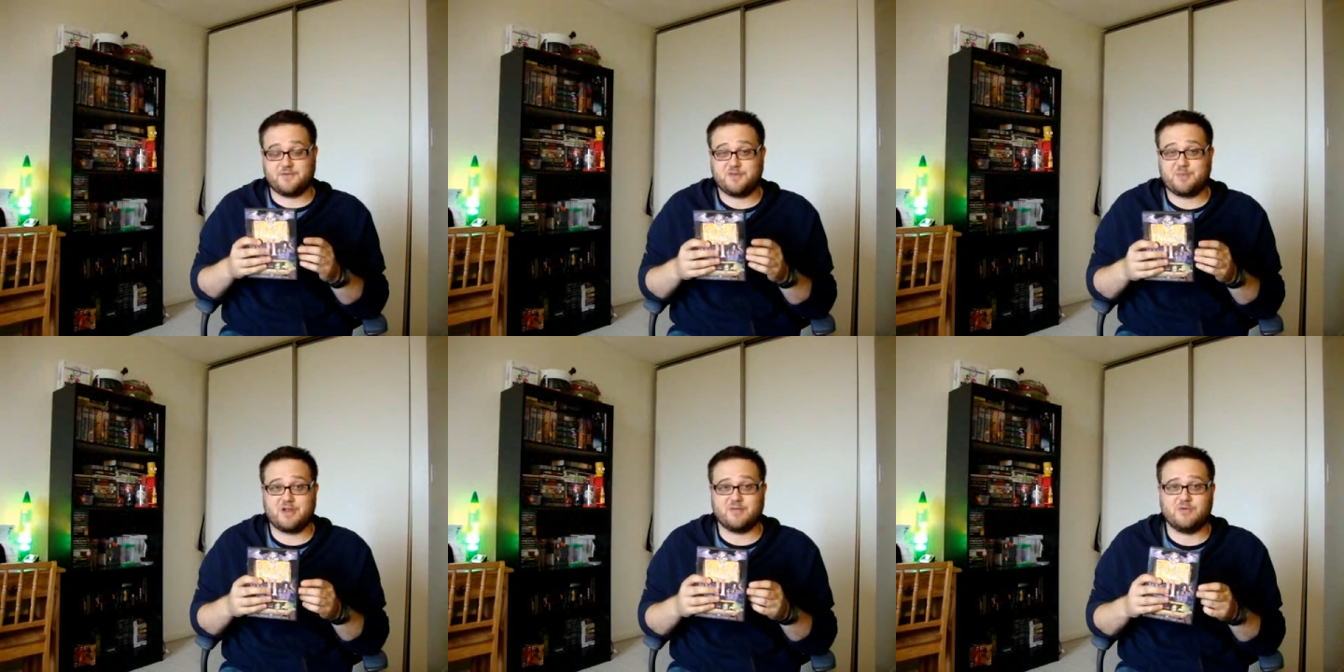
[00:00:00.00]
first
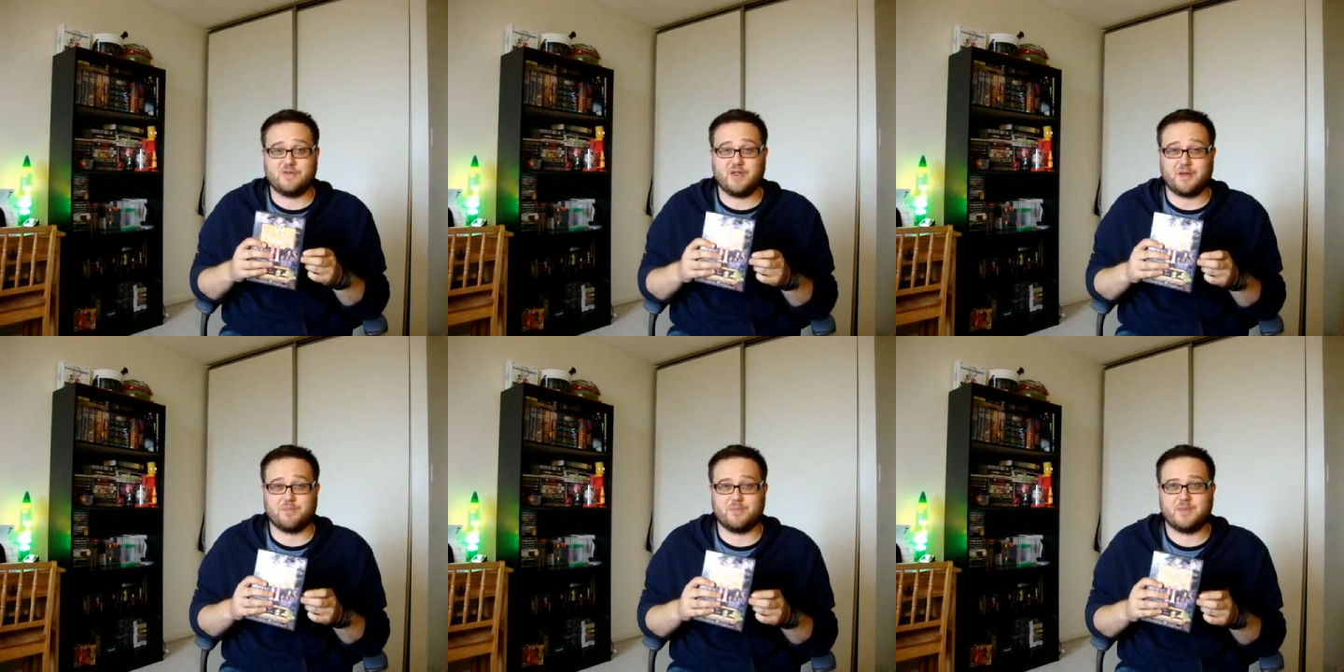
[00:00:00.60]
part of the
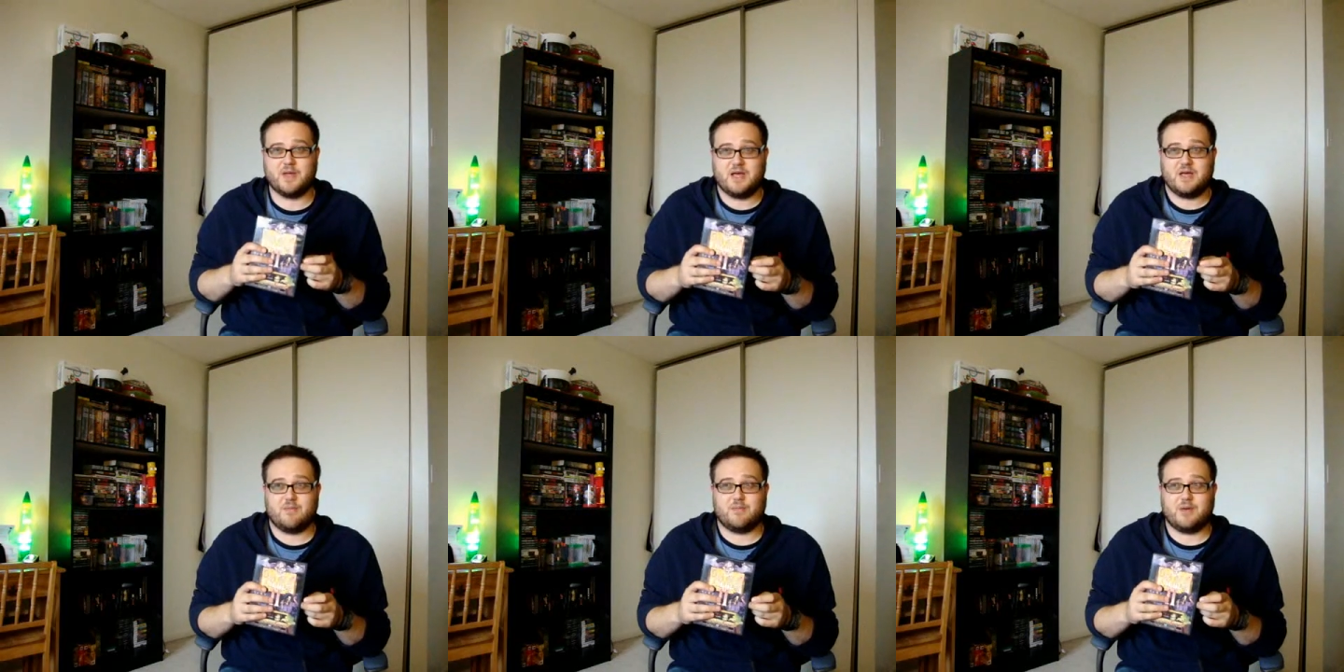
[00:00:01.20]
movie,
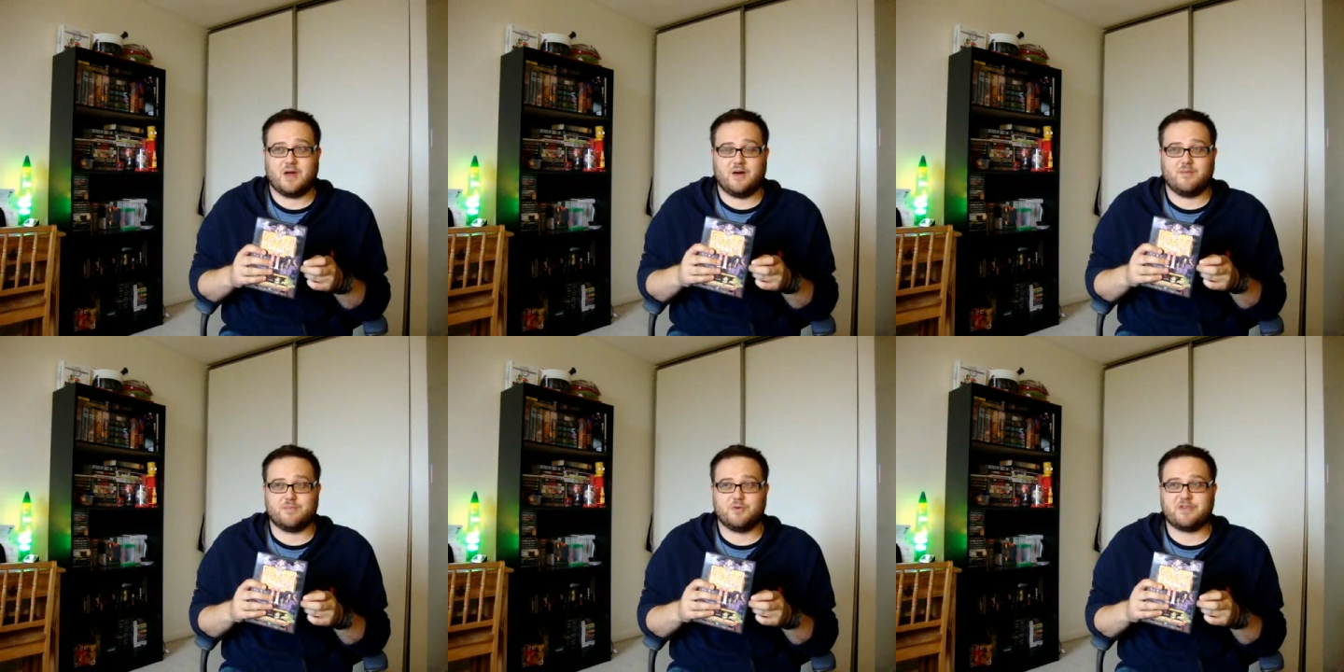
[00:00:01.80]

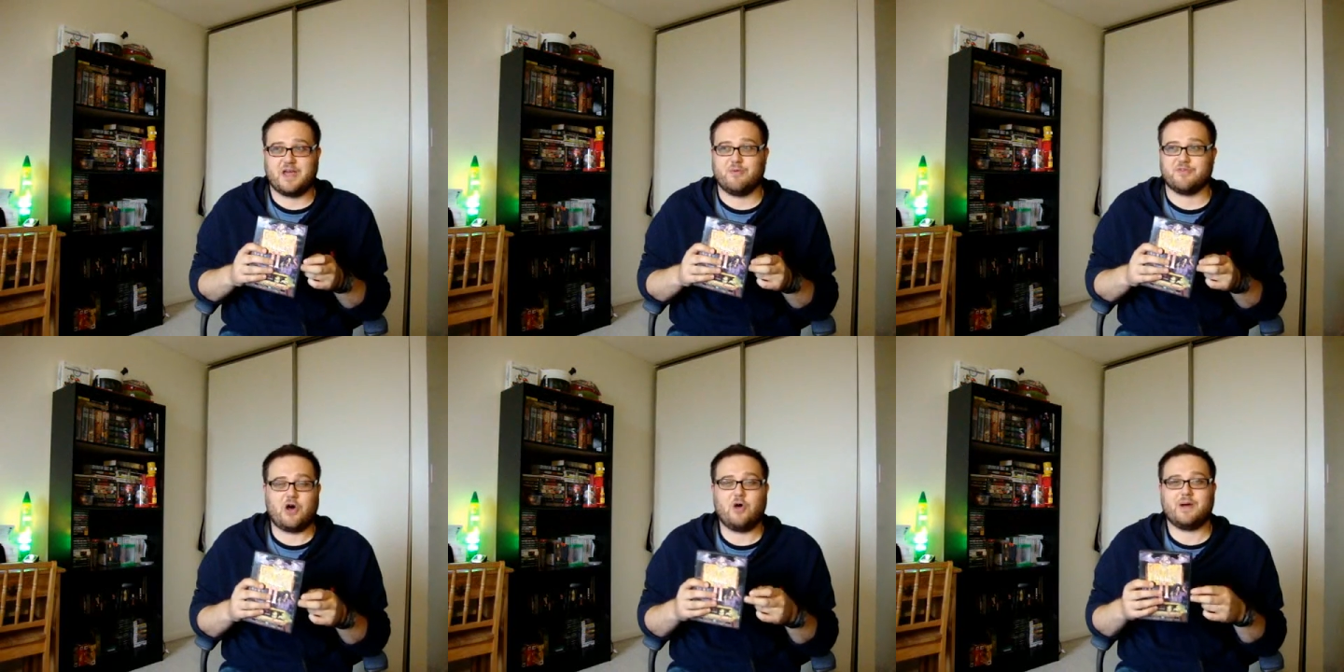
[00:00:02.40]
Bruce
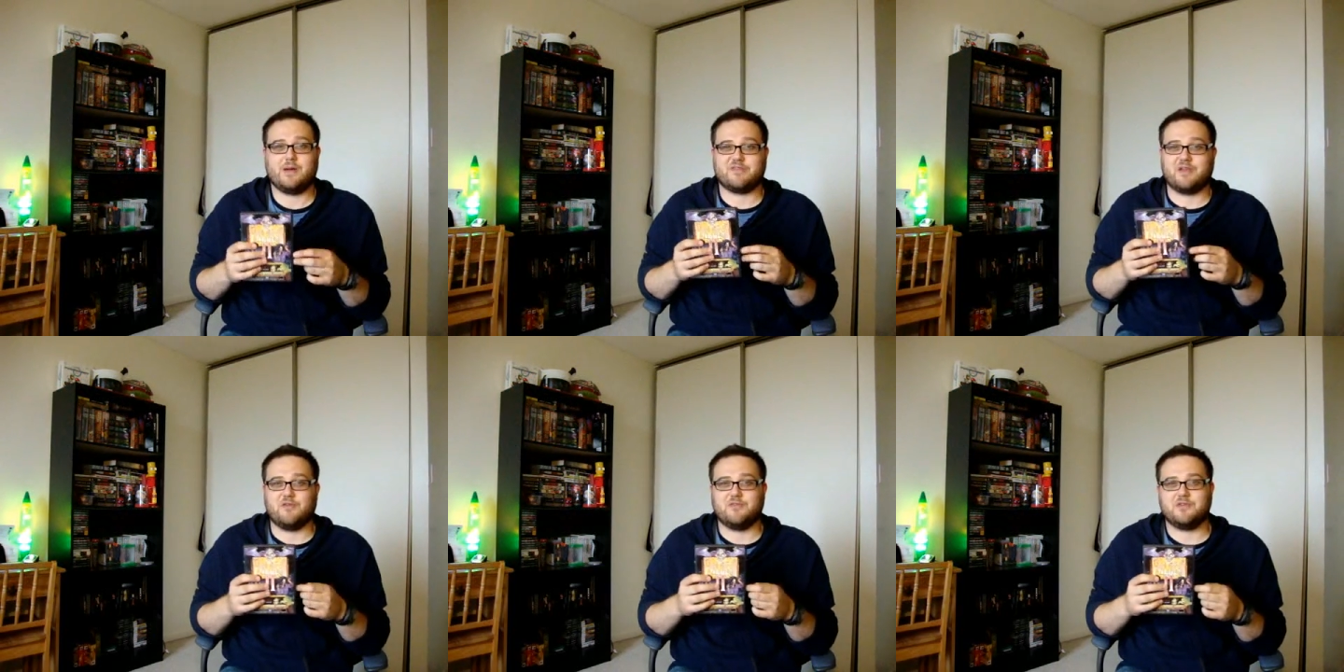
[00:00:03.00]
Campbell's all by
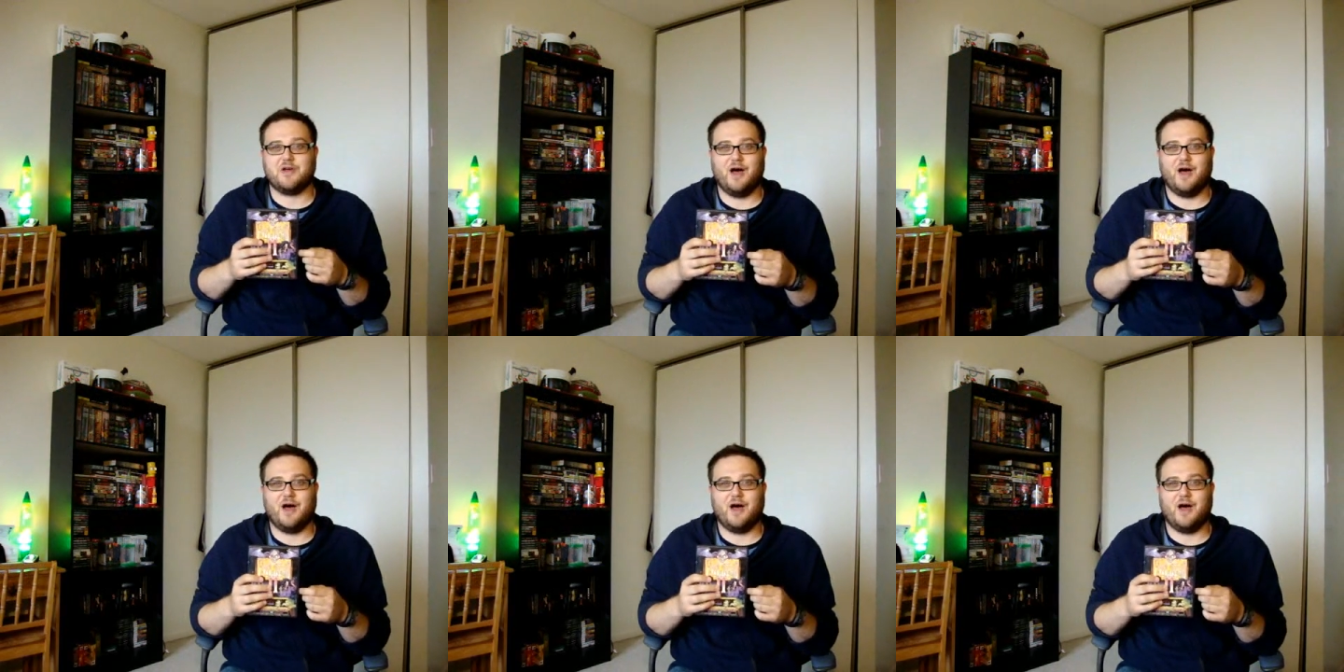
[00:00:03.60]
himself.